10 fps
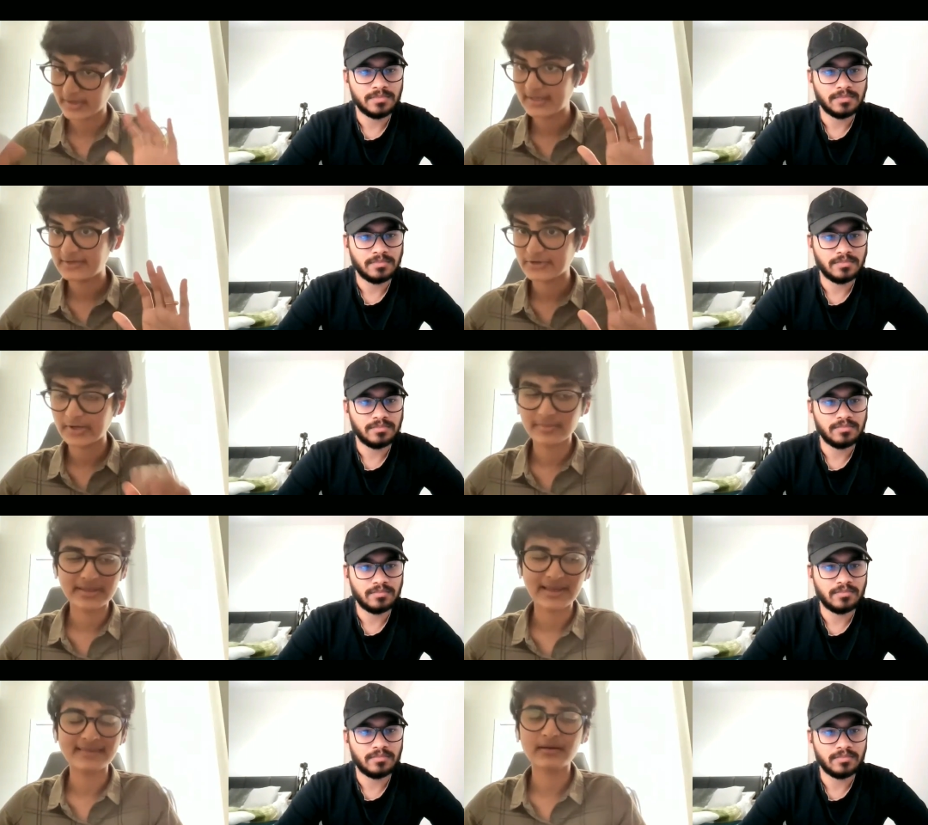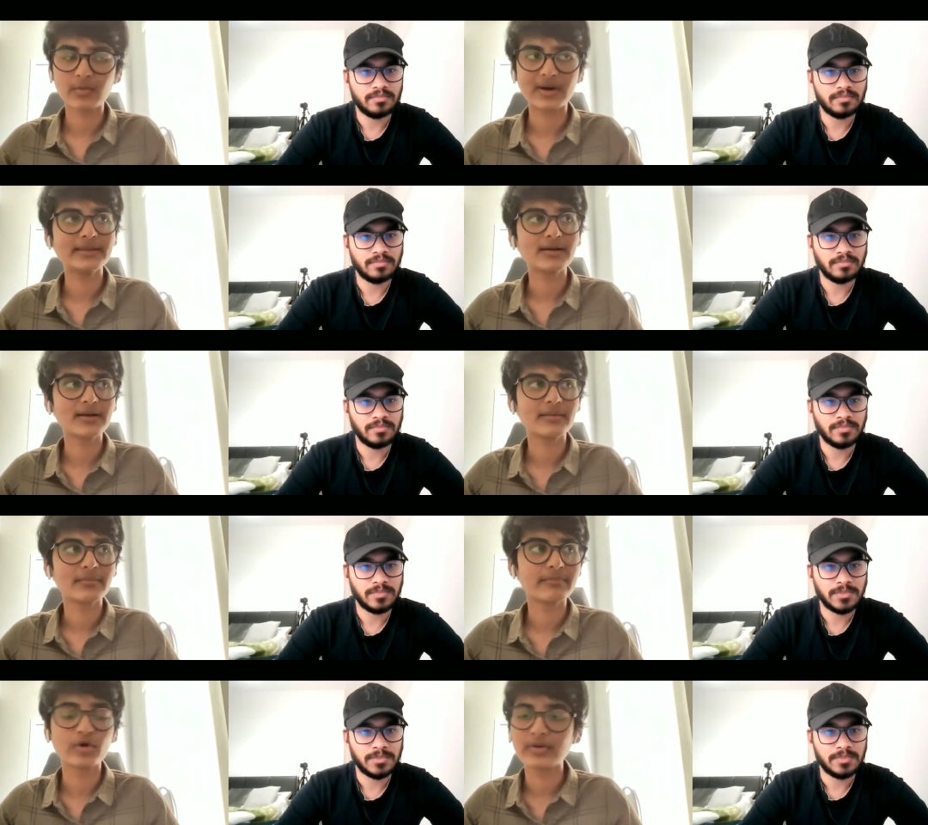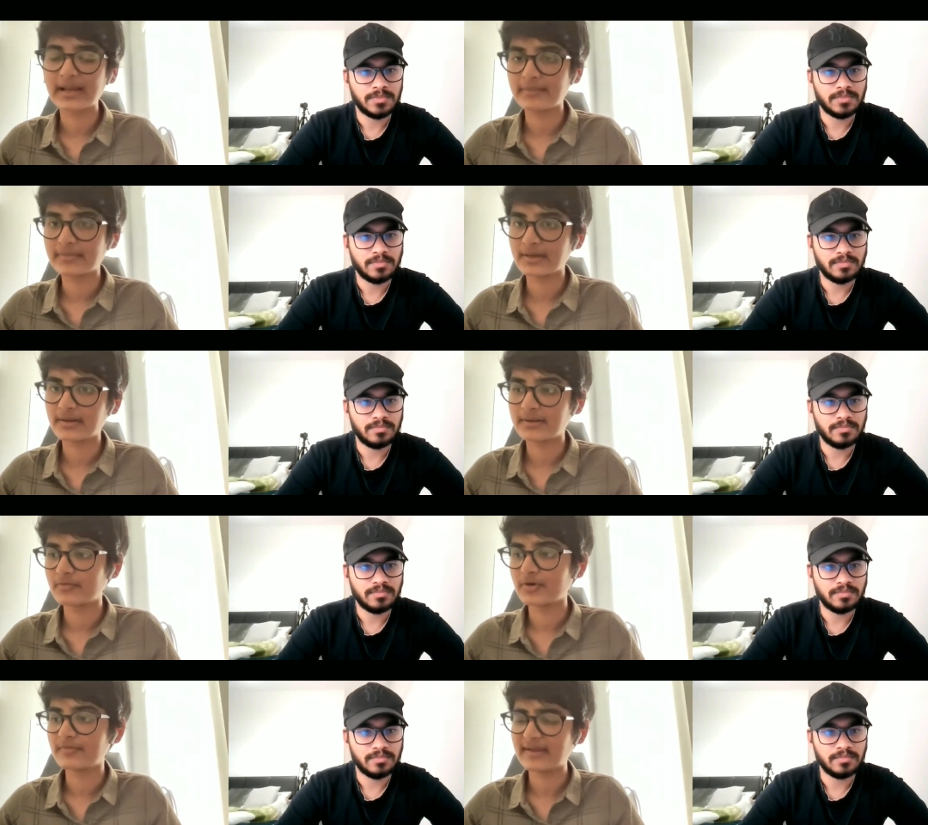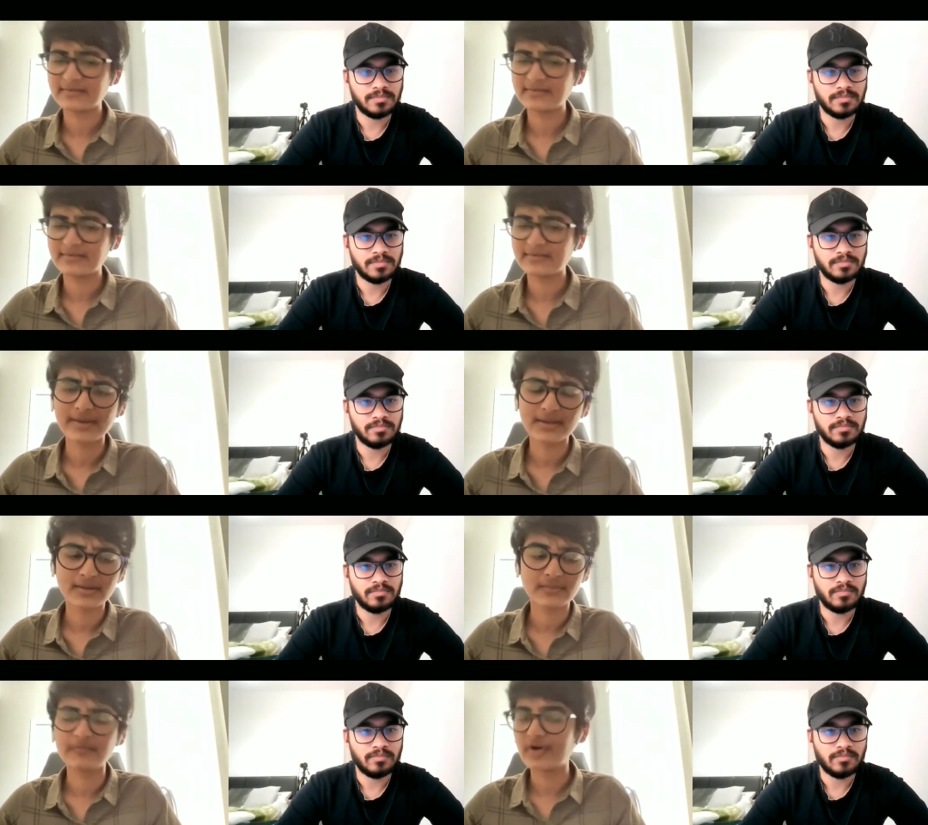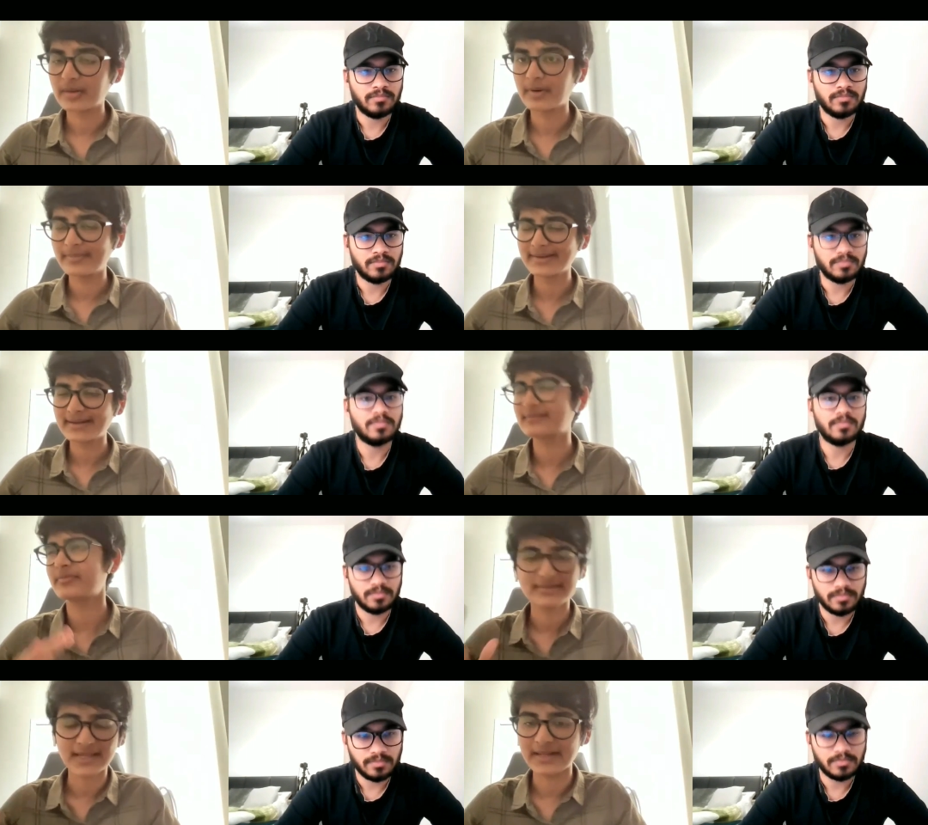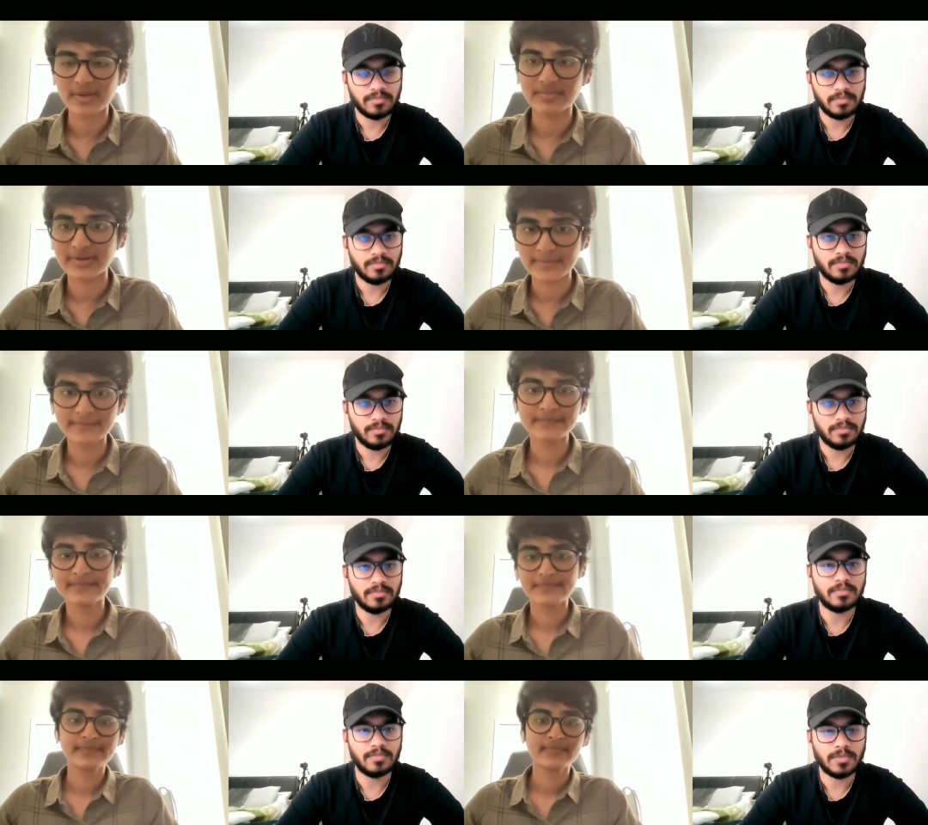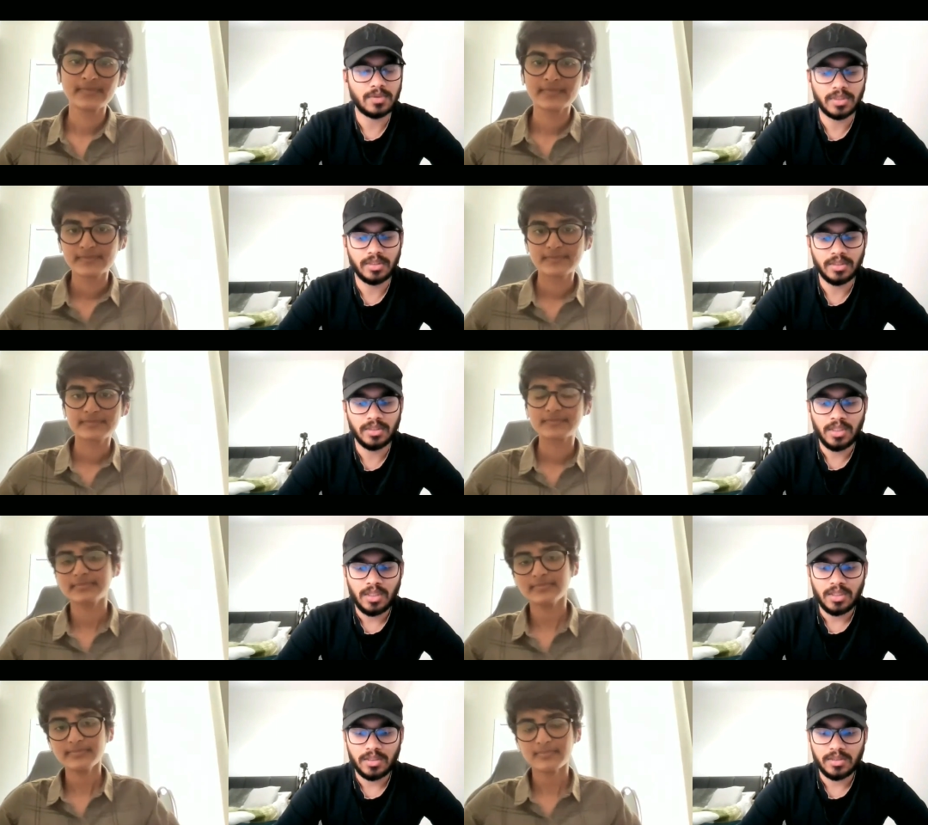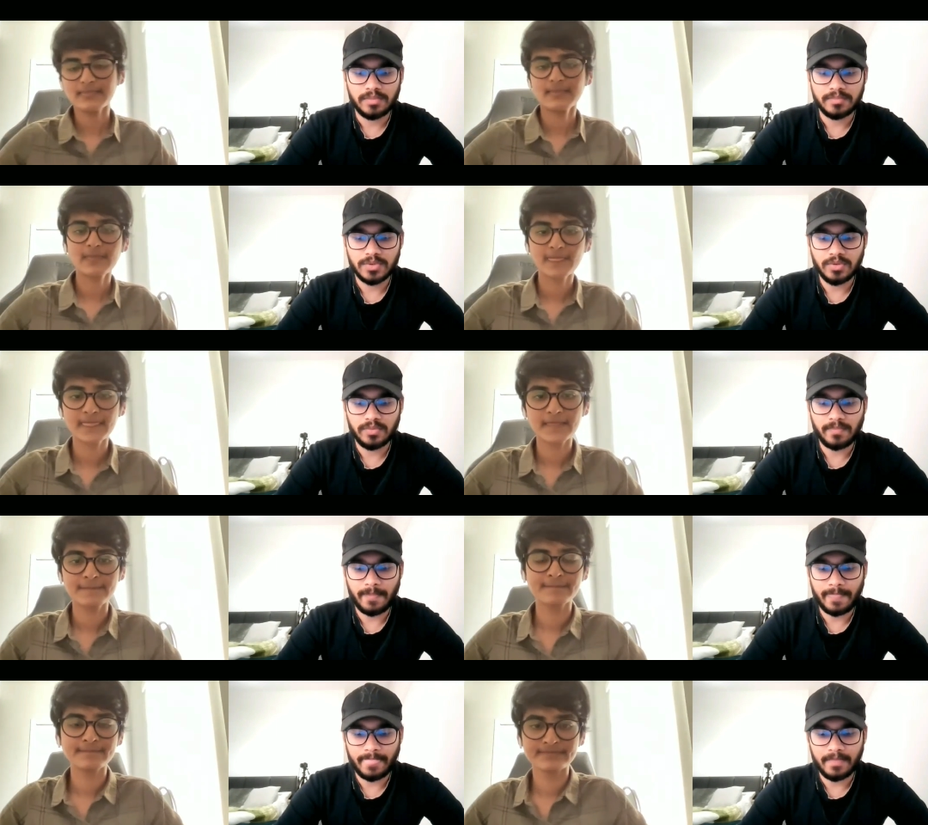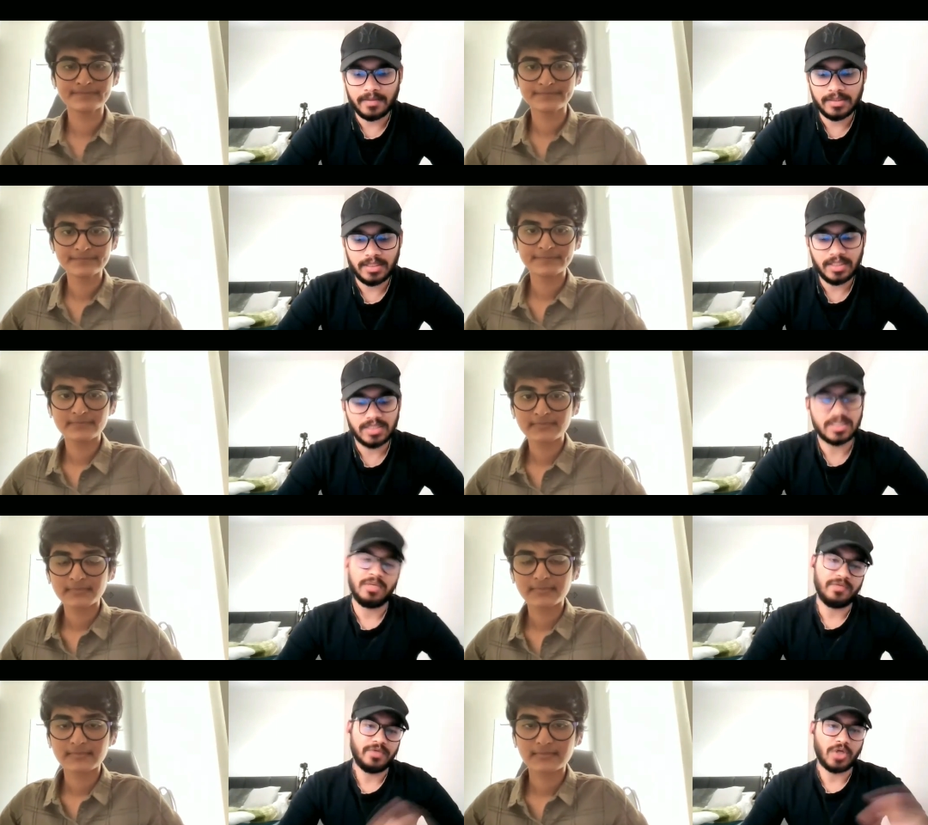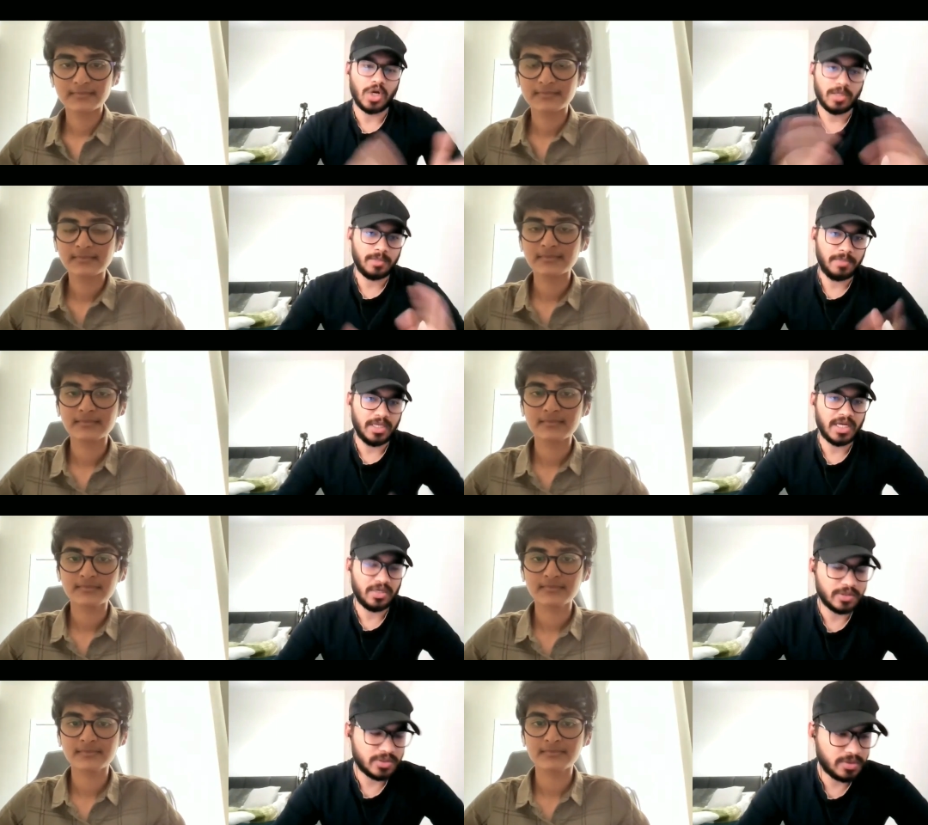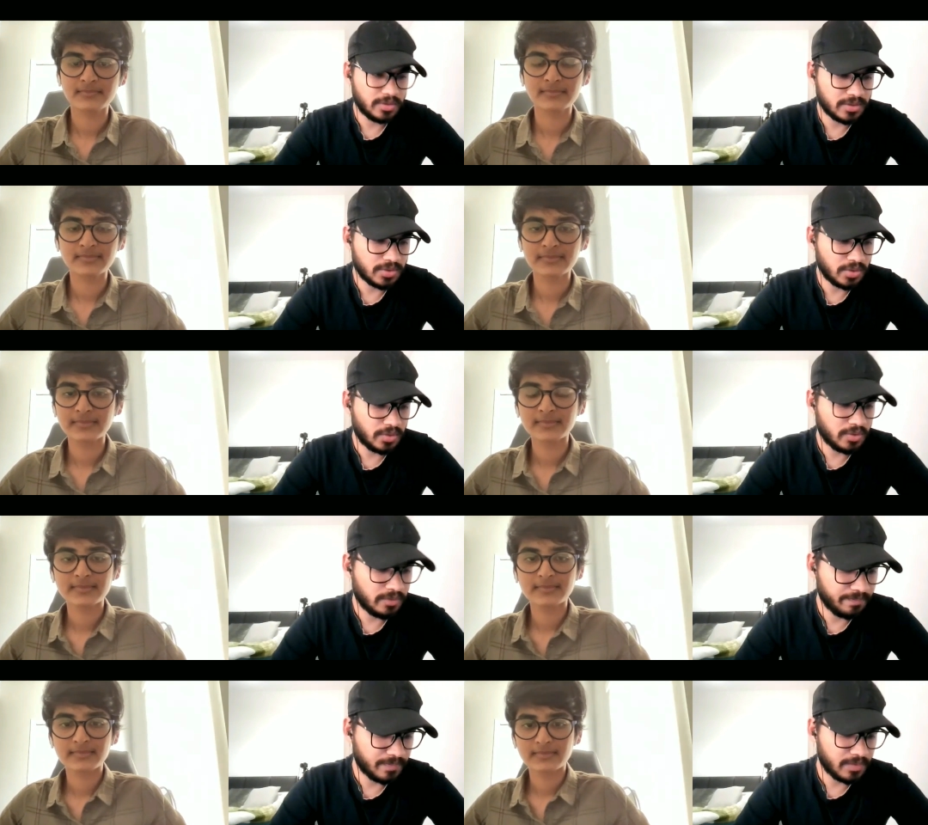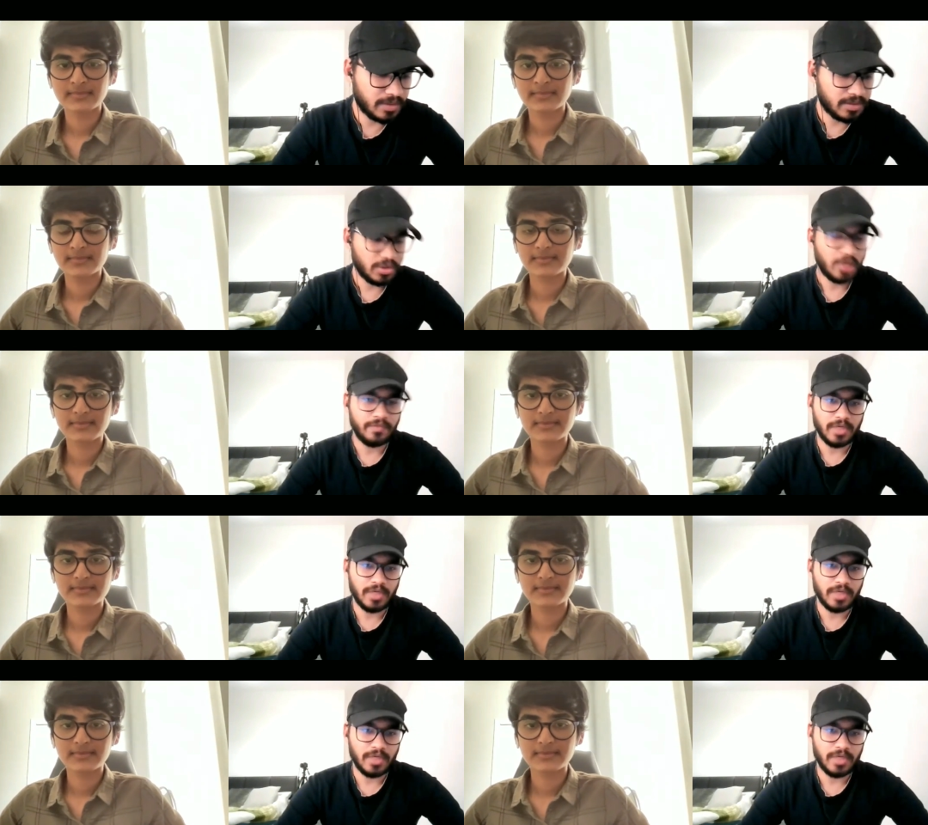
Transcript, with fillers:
Speaker 1: not really sure, but I think a one year program here would get you a one year work permit, as far as I remember.
Speaker 2: Mm-hmm. All right. Uh, so uh, the thing is, I mean, if we talk about PR also, so your